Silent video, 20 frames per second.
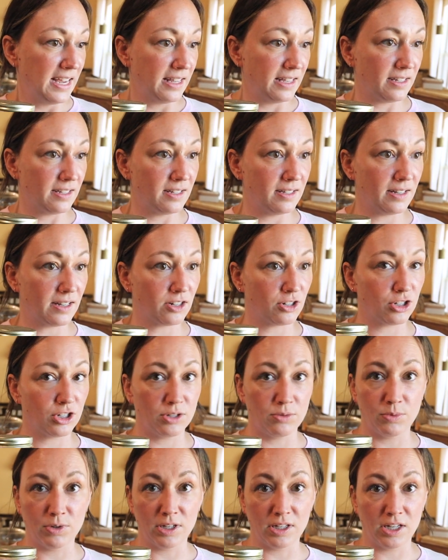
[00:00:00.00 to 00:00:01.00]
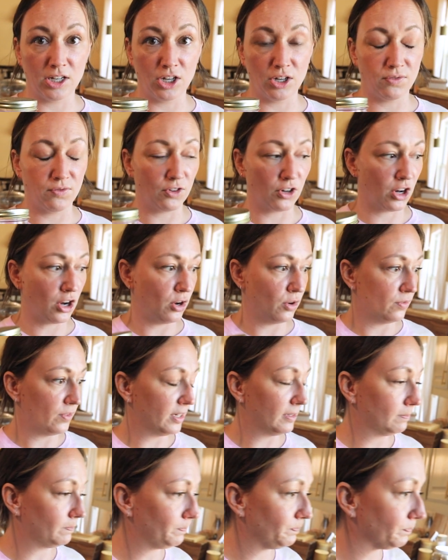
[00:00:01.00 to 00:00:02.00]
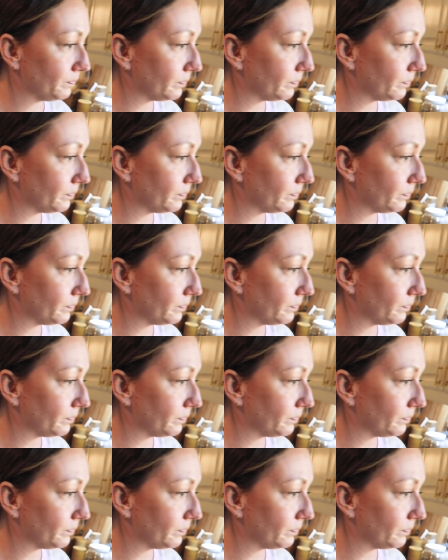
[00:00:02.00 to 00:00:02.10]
This is actually really good for COVID.